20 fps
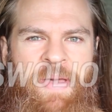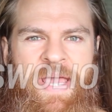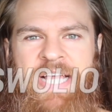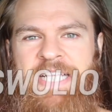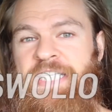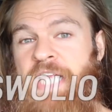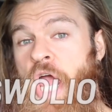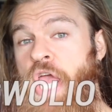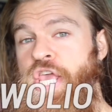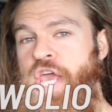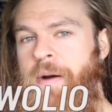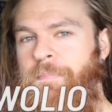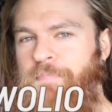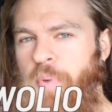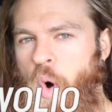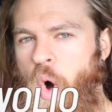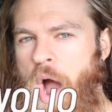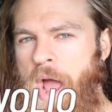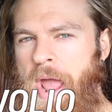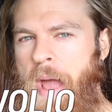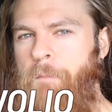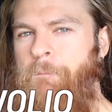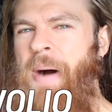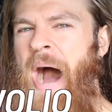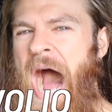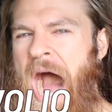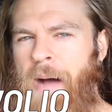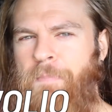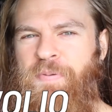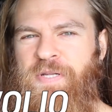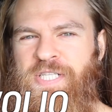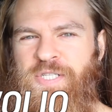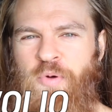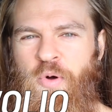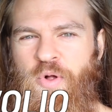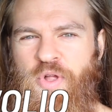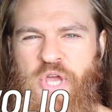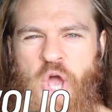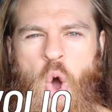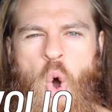It's your boy, Papa
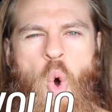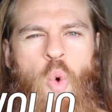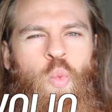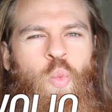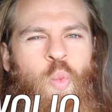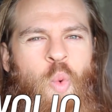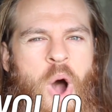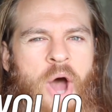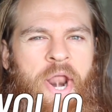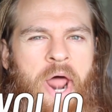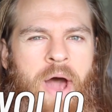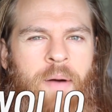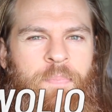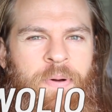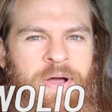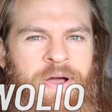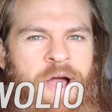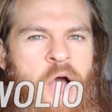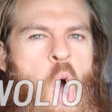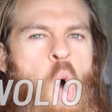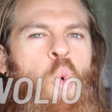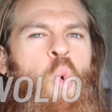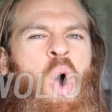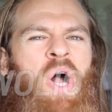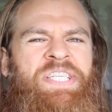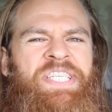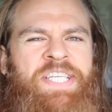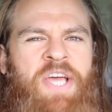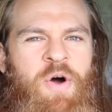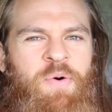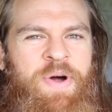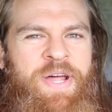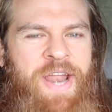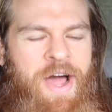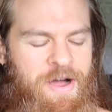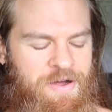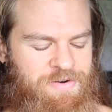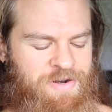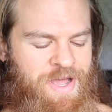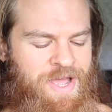Solio. What up? What's going
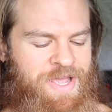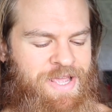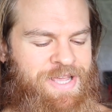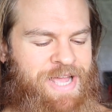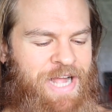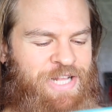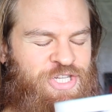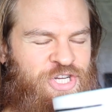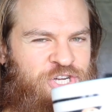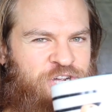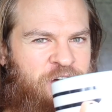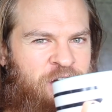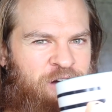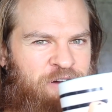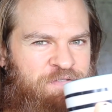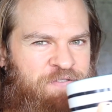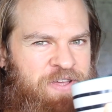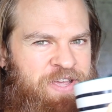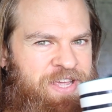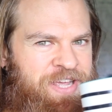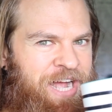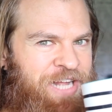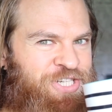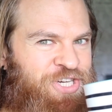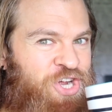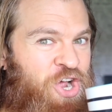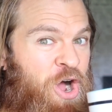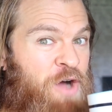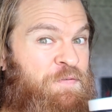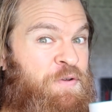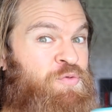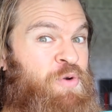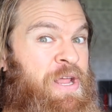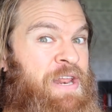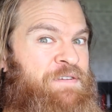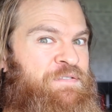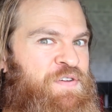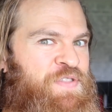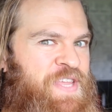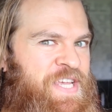on? Got your coffee? Got your coffee
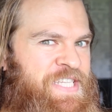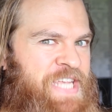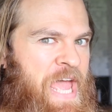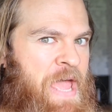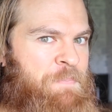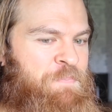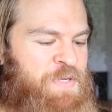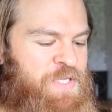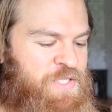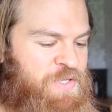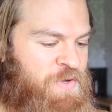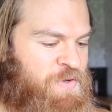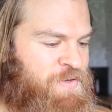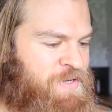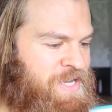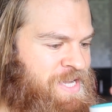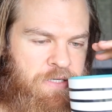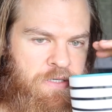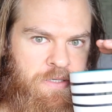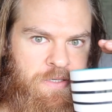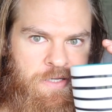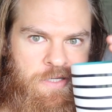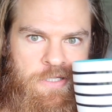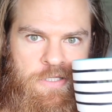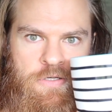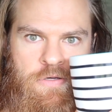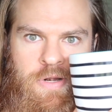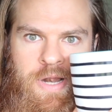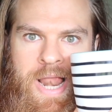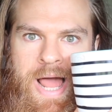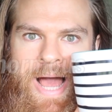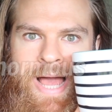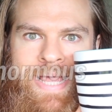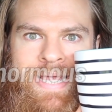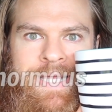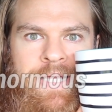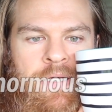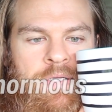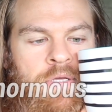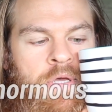ready for this episode? Yes, you
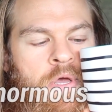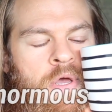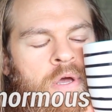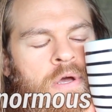like it.